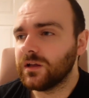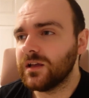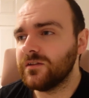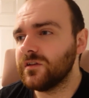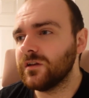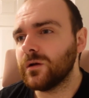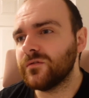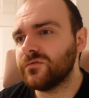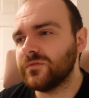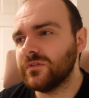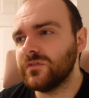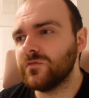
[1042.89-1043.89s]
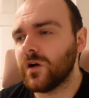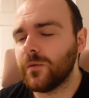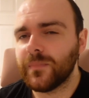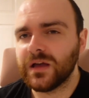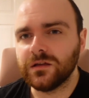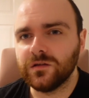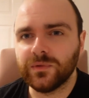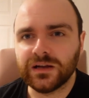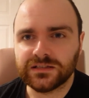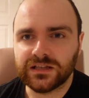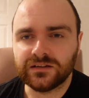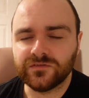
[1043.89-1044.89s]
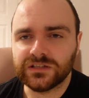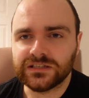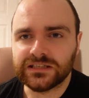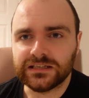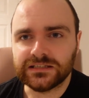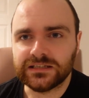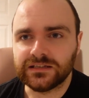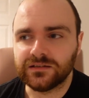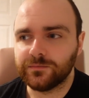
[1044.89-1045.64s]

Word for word: If you know if, if you've got a mate who buys Lagavulin 16